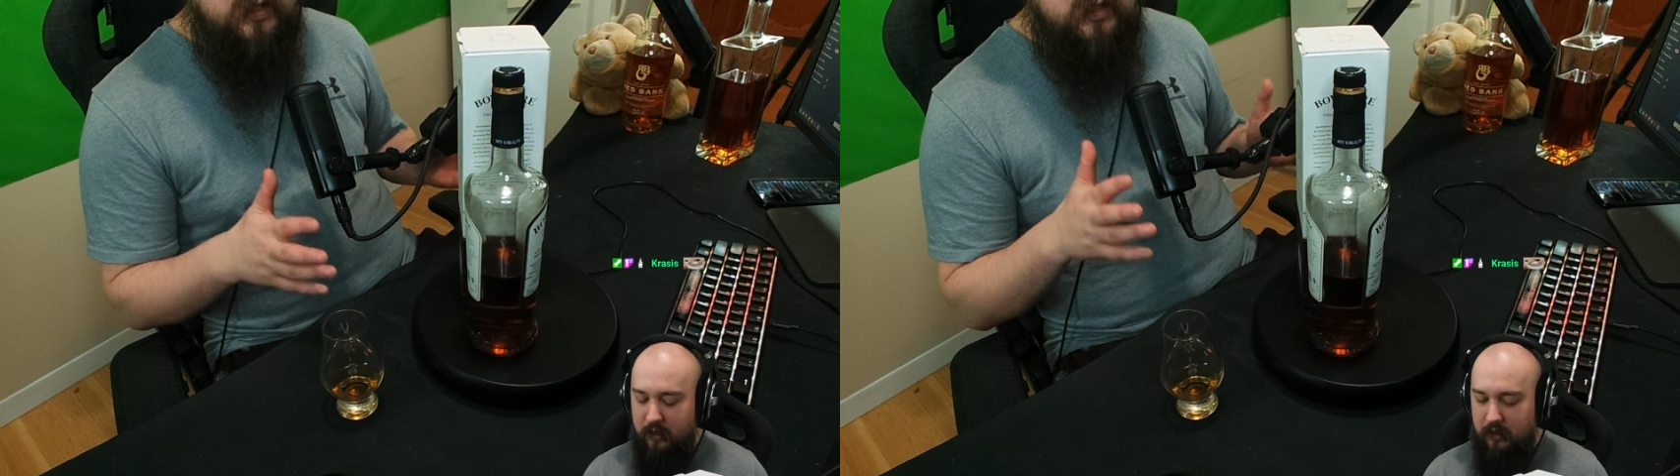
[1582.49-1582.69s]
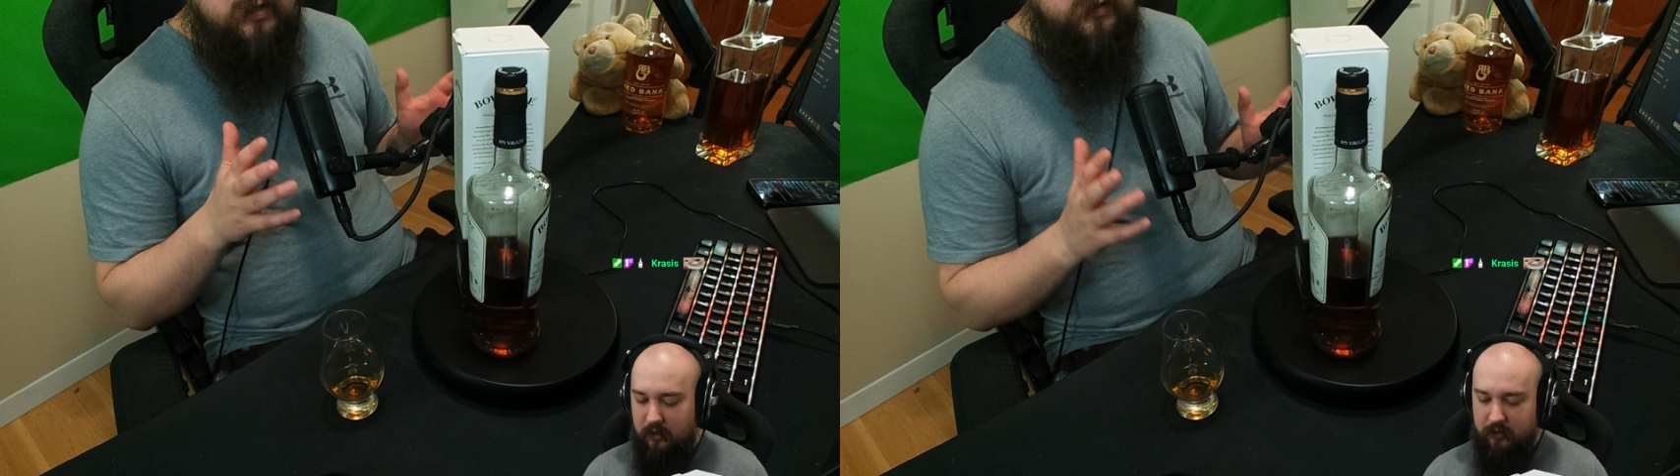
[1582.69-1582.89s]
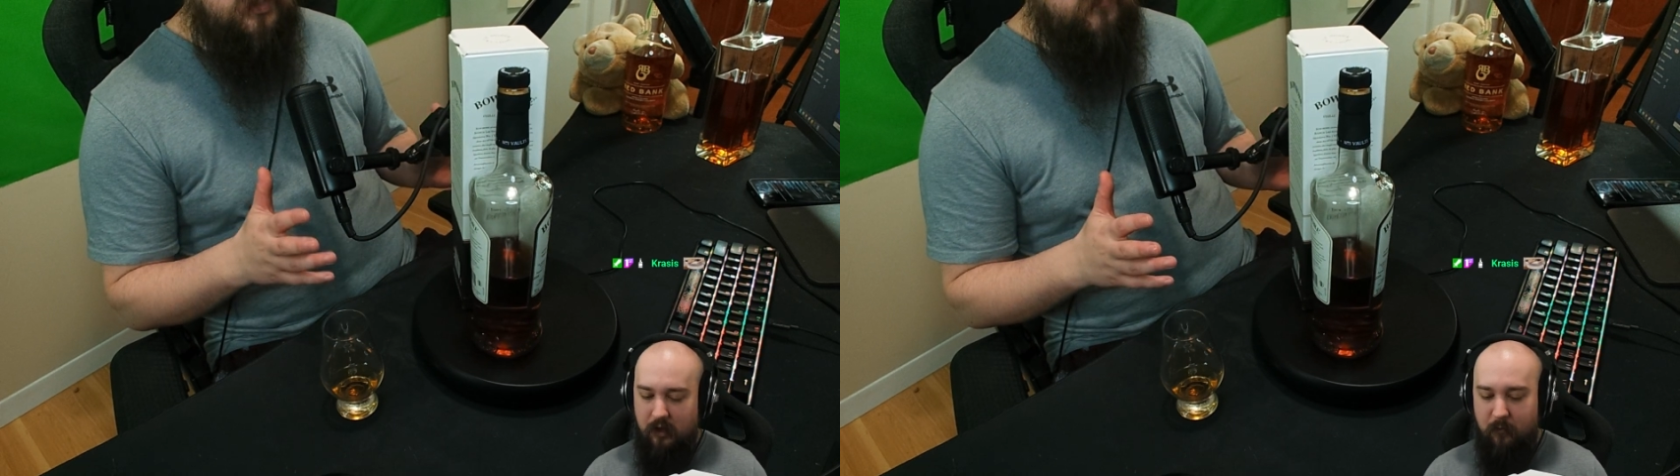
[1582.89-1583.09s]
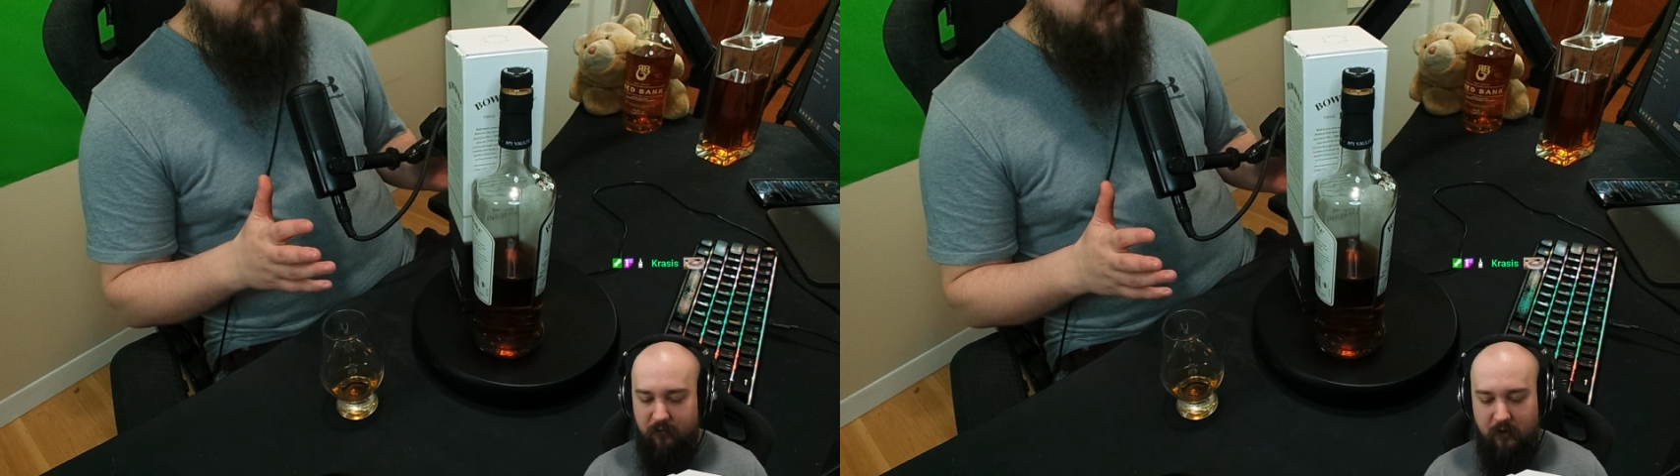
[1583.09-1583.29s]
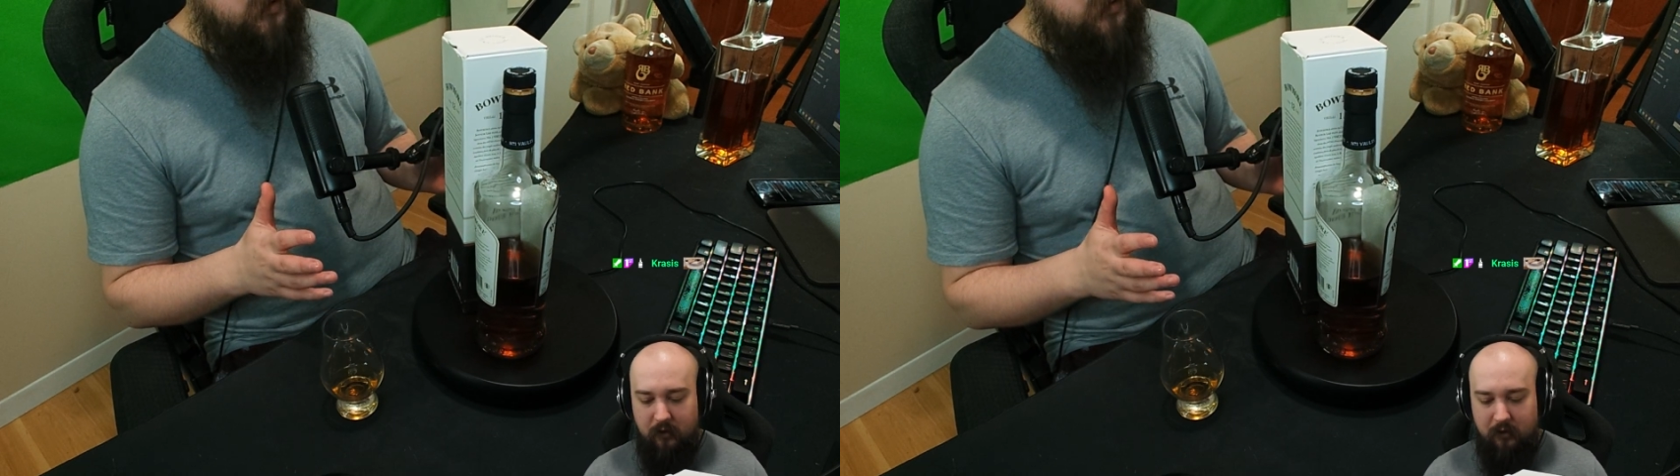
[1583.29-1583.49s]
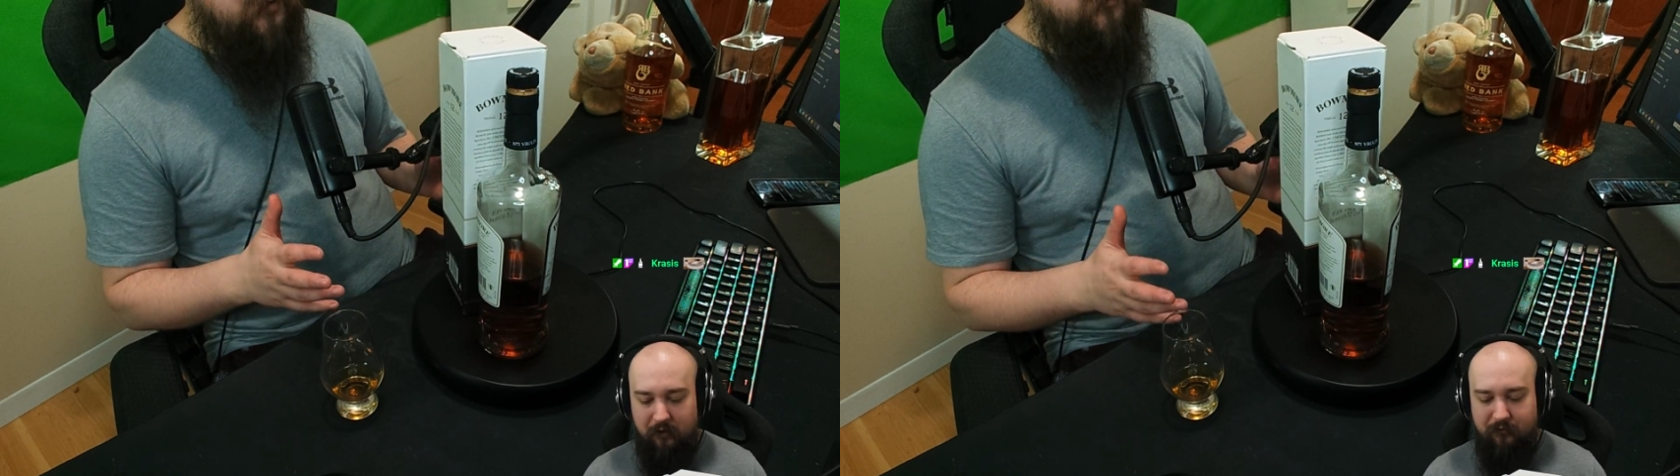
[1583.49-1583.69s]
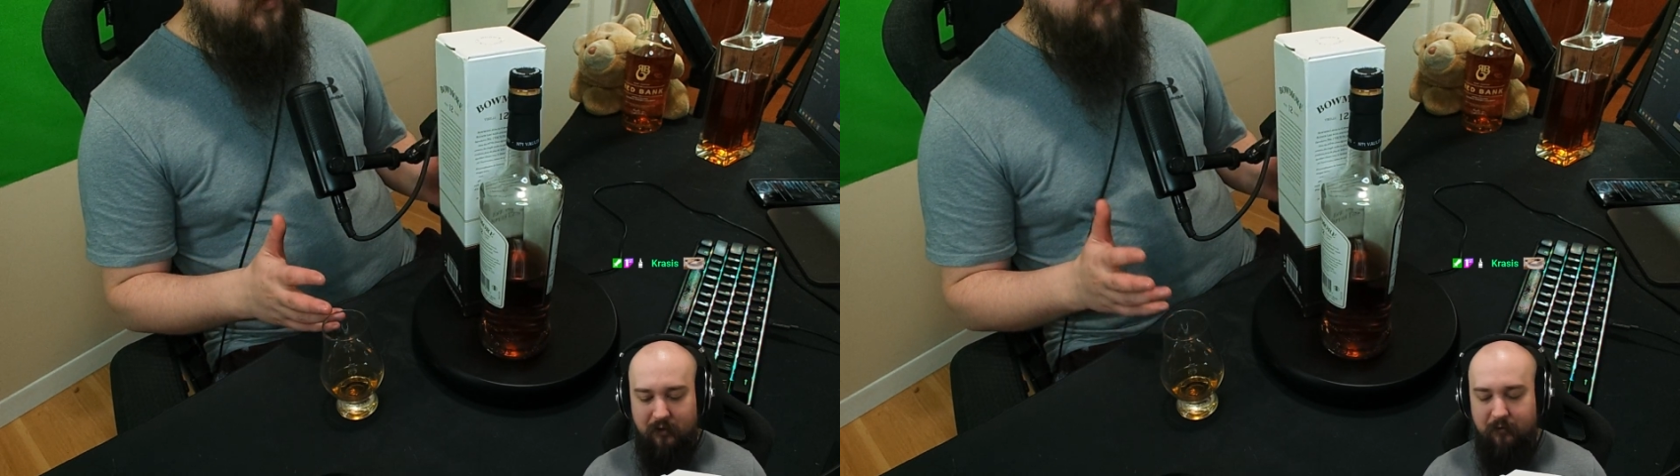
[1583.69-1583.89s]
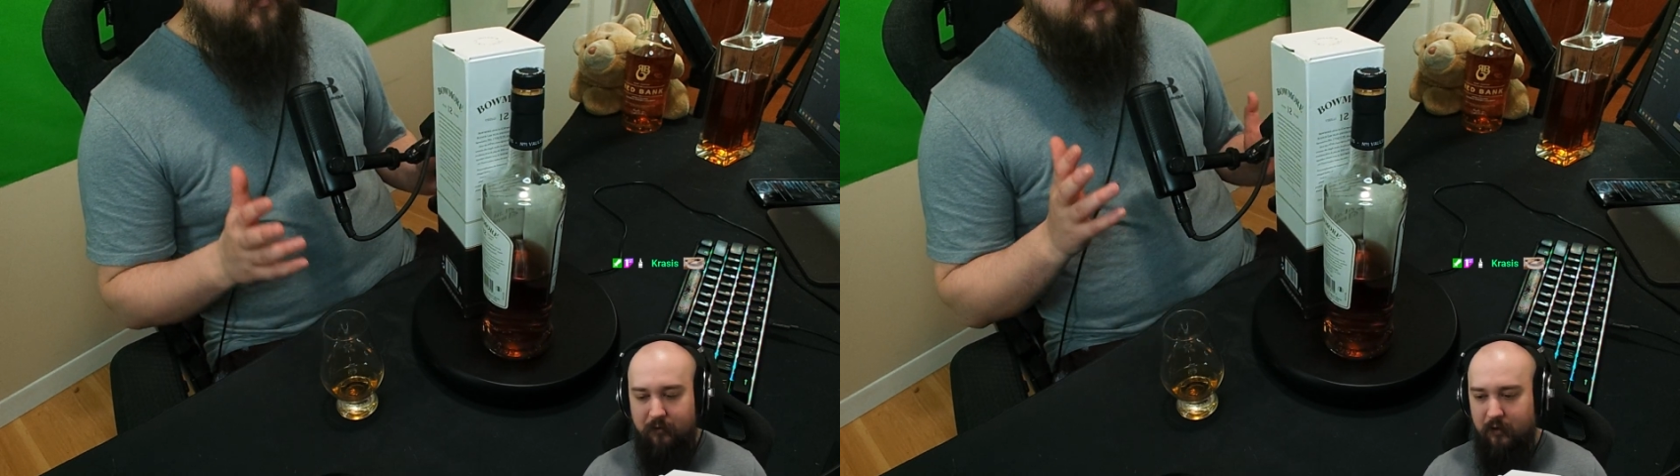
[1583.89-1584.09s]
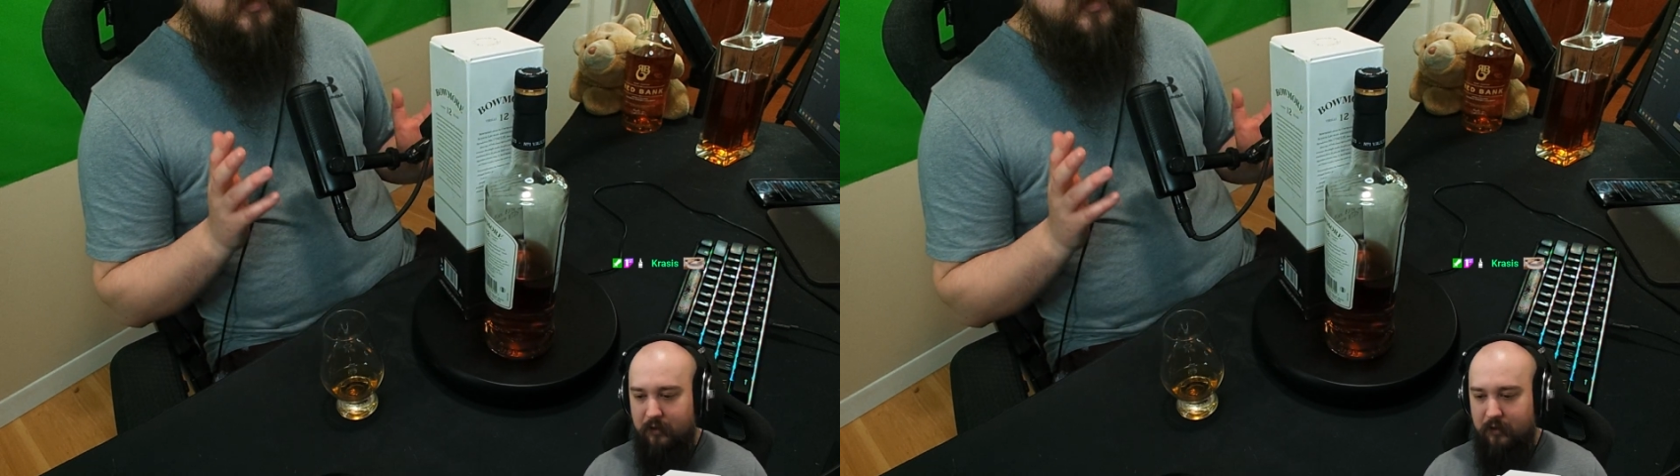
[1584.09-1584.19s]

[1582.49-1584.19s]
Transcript: It is not providing a lot of flavor.